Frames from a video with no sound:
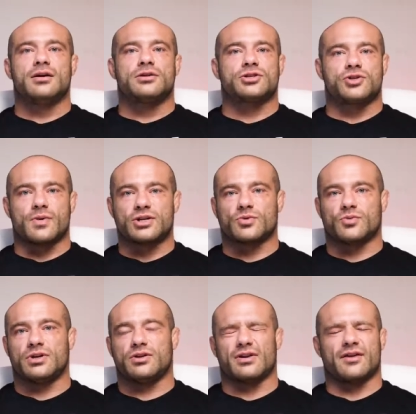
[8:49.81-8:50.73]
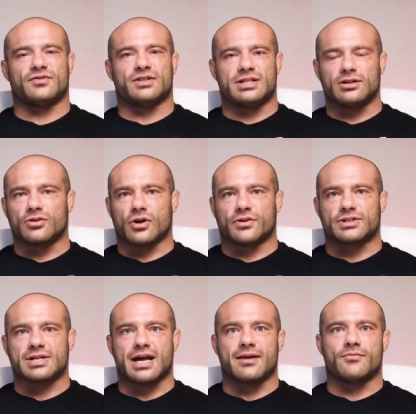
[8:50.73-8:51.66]
situation where you either have to deal it all the
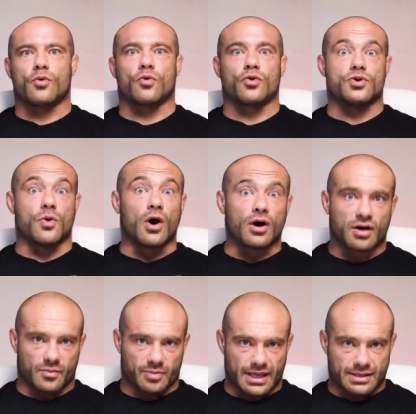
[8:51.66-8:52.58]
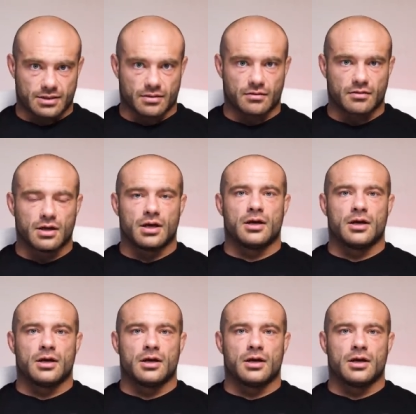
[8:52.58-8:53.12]
time or you are on a plateau